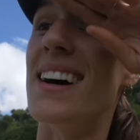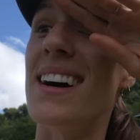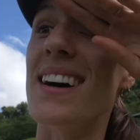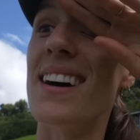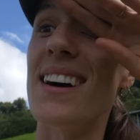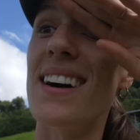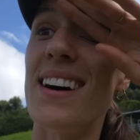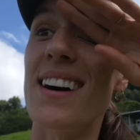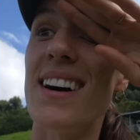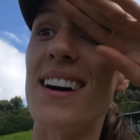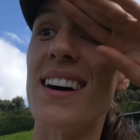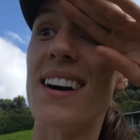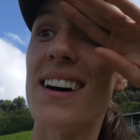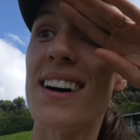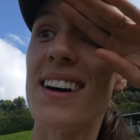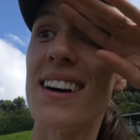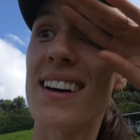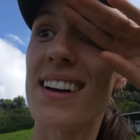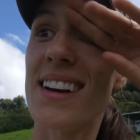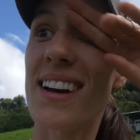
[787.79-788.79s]
Oh,
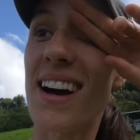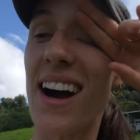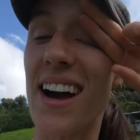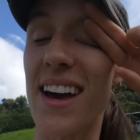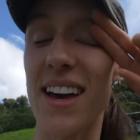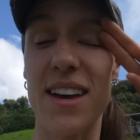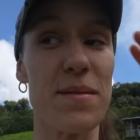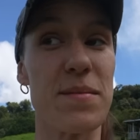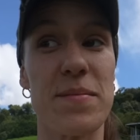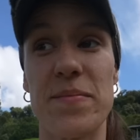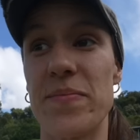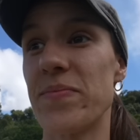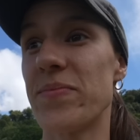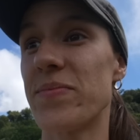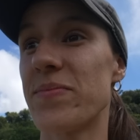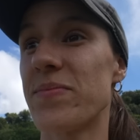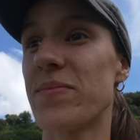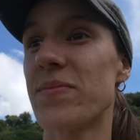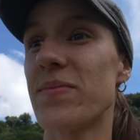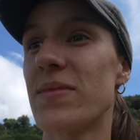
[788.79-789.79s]
I am
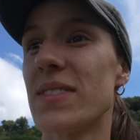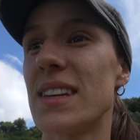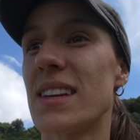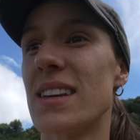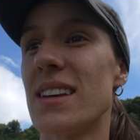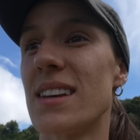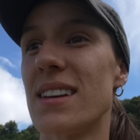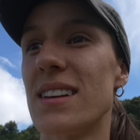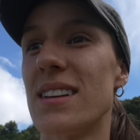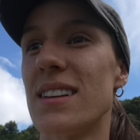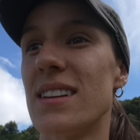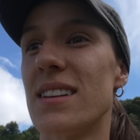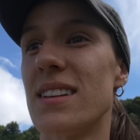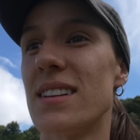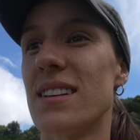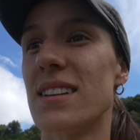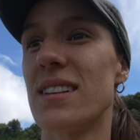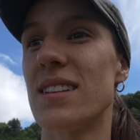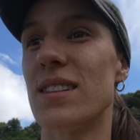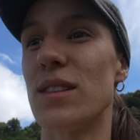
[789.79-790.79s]

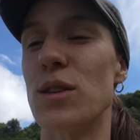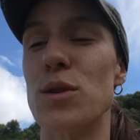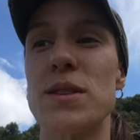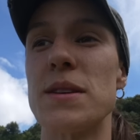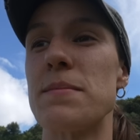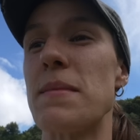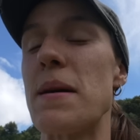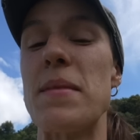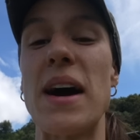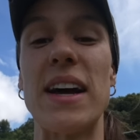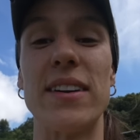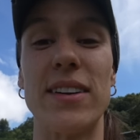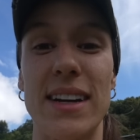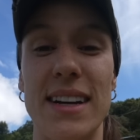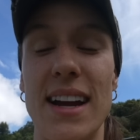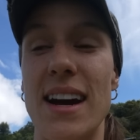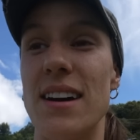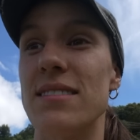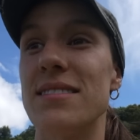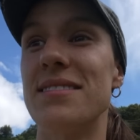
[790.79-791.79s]
losing my mind right
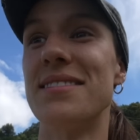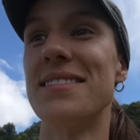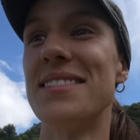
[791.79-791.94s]
now.